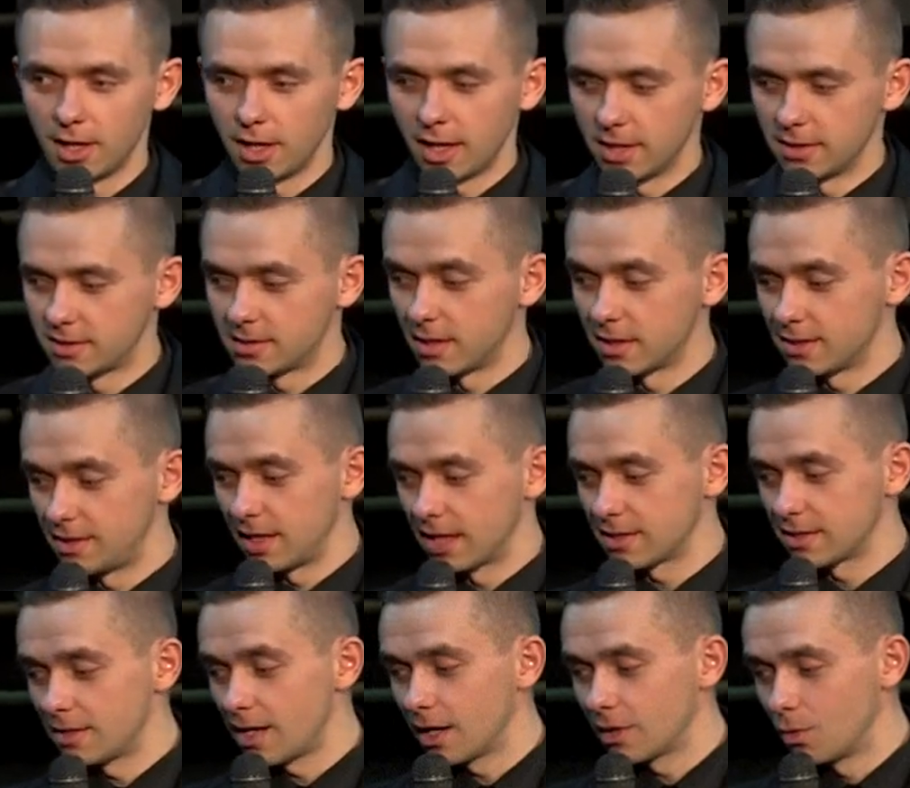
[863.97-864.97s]
and says,
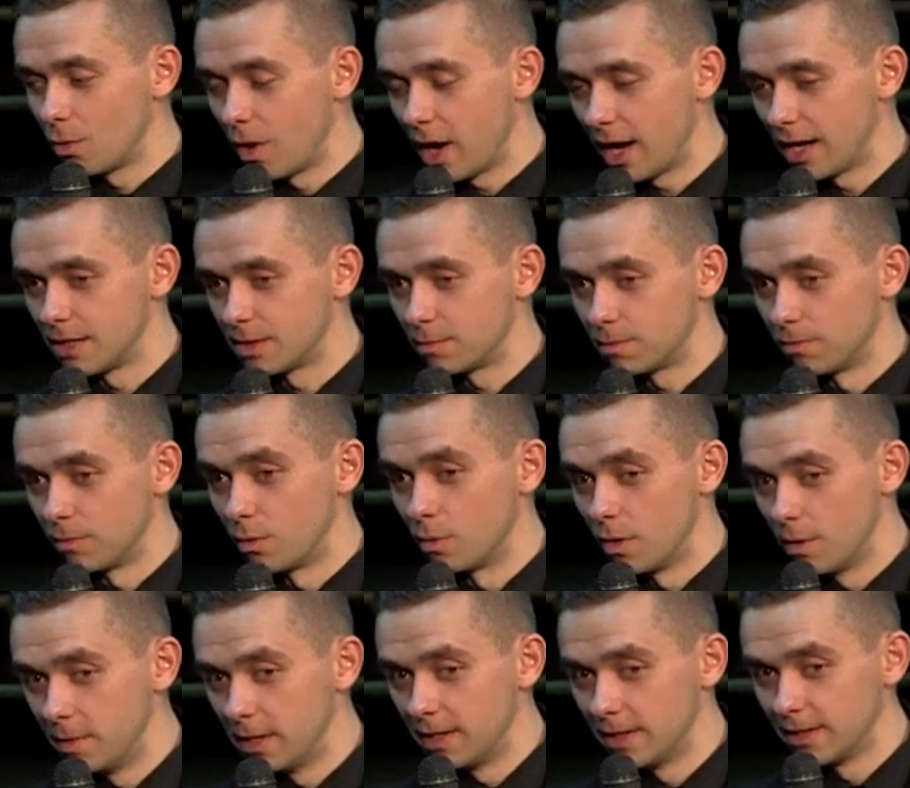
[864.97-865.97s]
That's not wise,
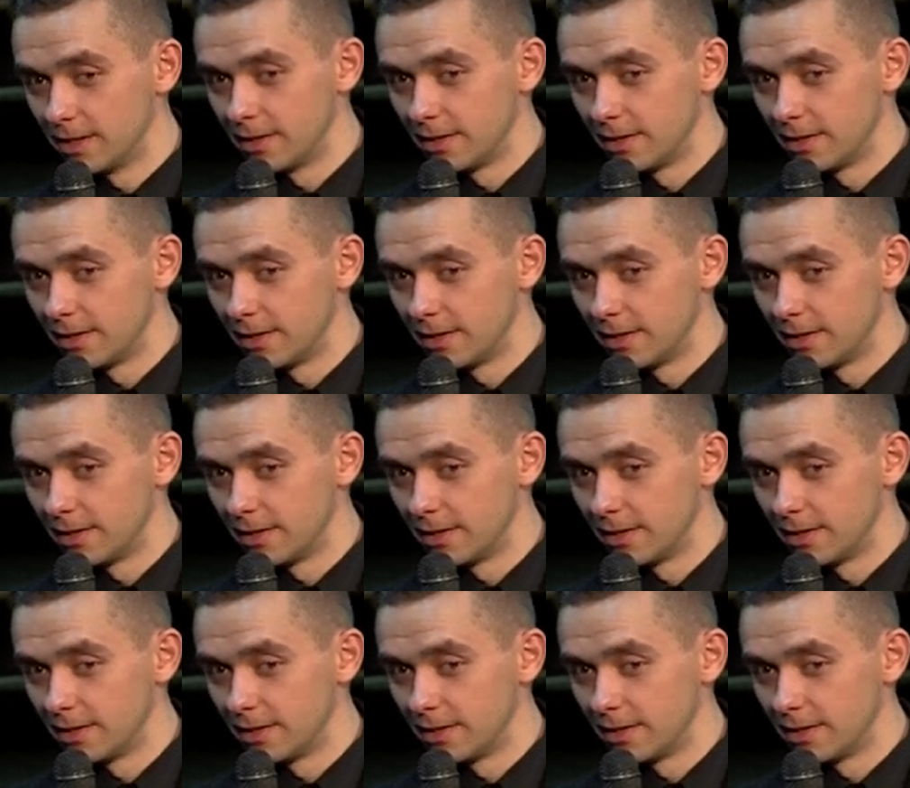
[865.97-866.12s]
woman.